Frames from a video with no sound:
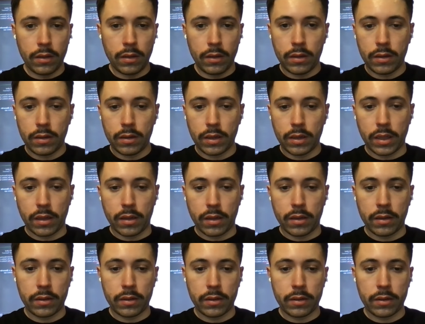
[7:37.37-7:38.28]
And
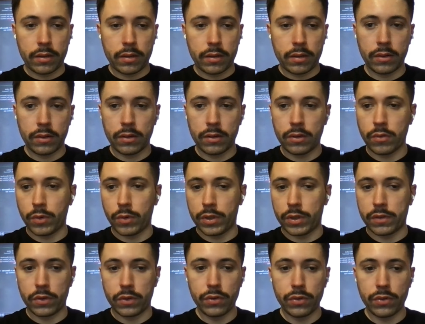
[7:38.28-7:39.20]
once we
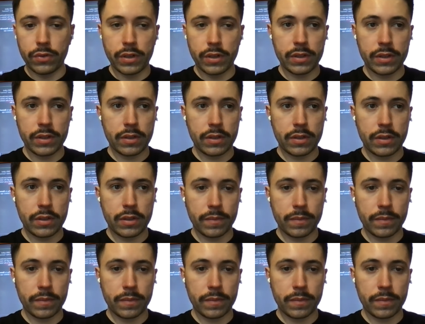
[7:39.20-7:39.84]
do this,